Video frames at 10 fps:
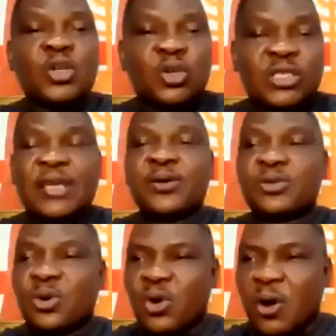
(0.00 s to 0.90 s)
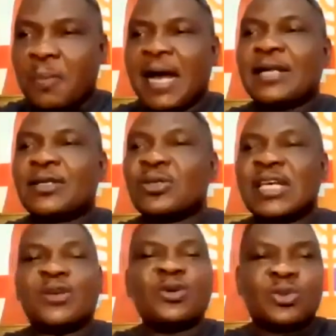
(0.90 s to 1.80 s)
to take you to Oman, to
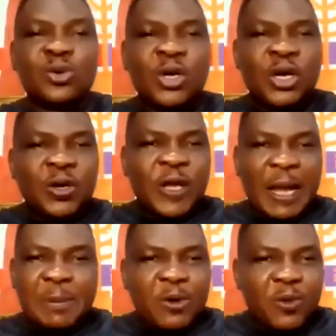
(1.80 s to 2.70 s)
take you to um,